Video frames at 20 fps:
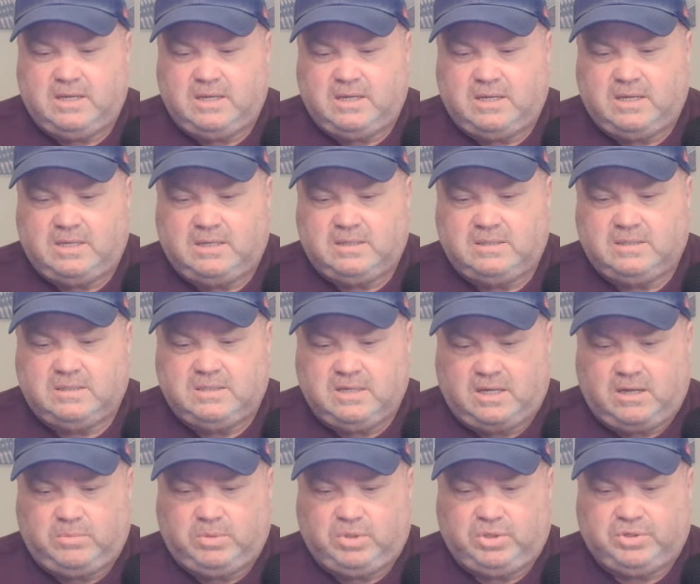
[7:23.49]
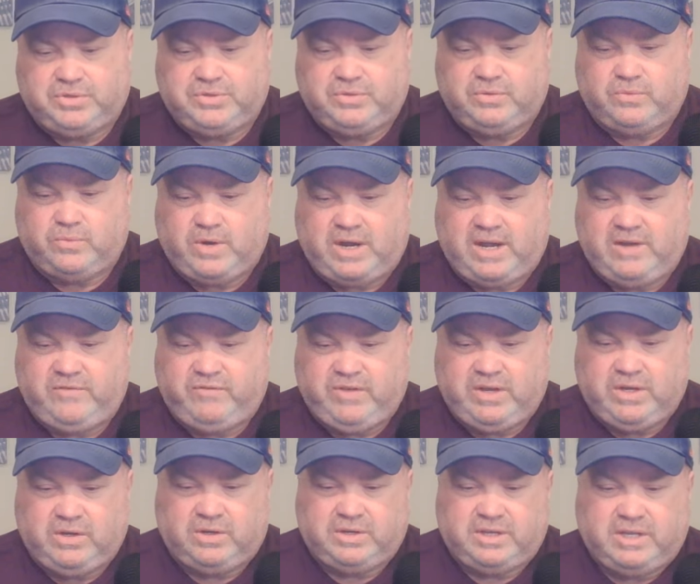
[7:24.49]
uh, double to right
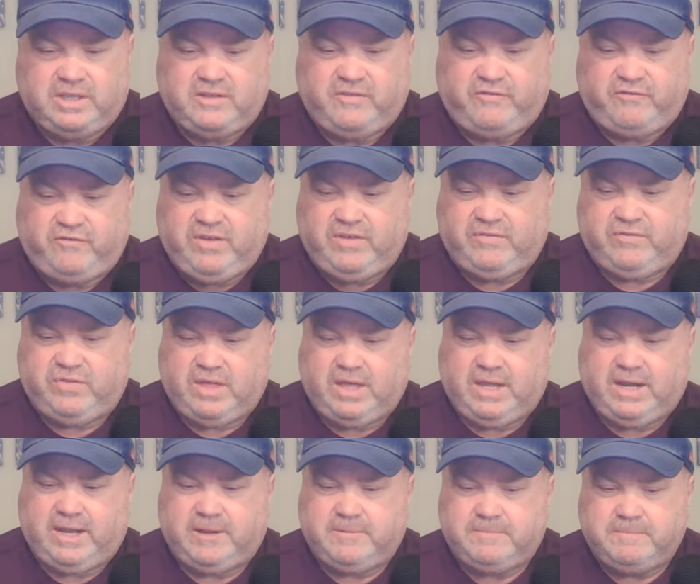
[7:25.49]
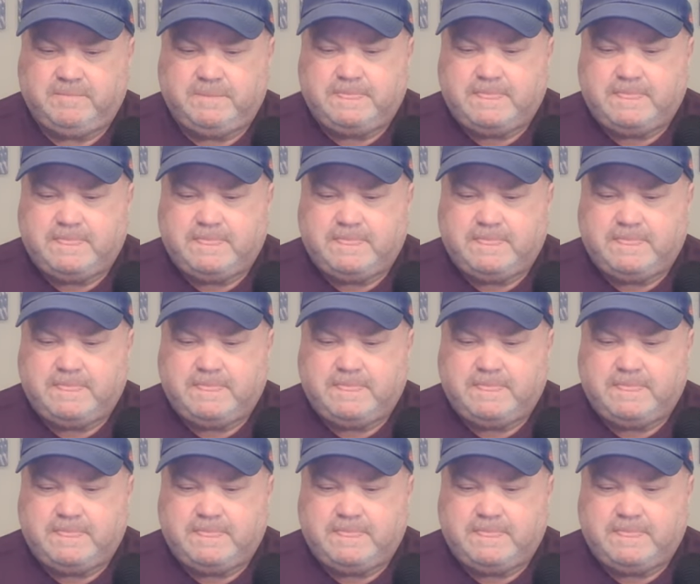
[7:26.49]
field in the fifth inning.